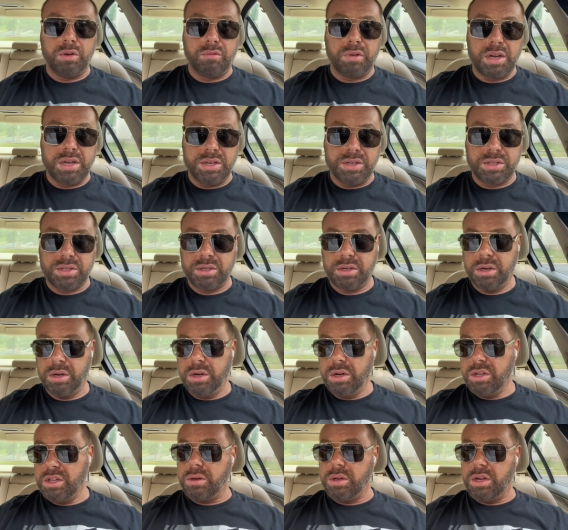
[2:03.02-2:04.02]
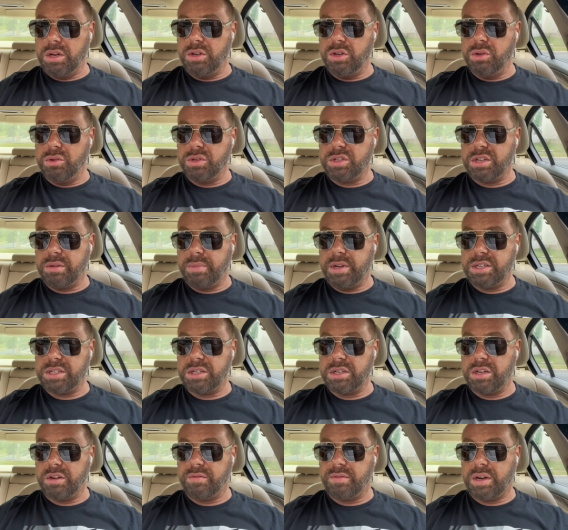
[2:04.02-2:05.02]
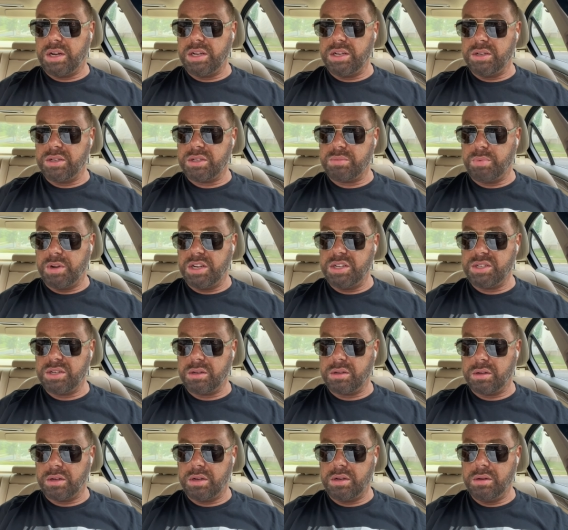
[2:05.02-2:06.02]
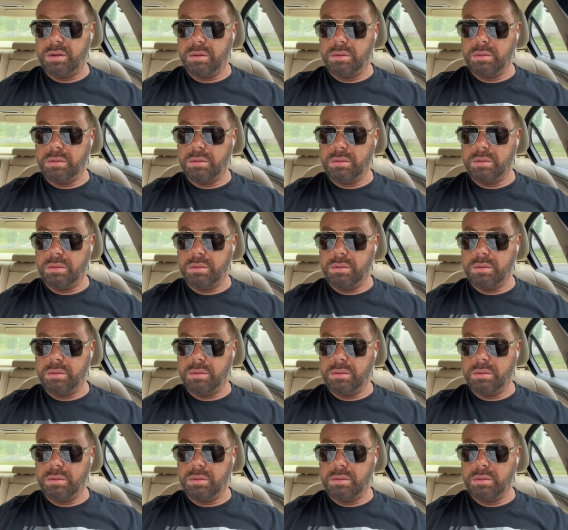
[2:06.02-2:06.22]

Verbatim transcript: race and use them as a device, basically,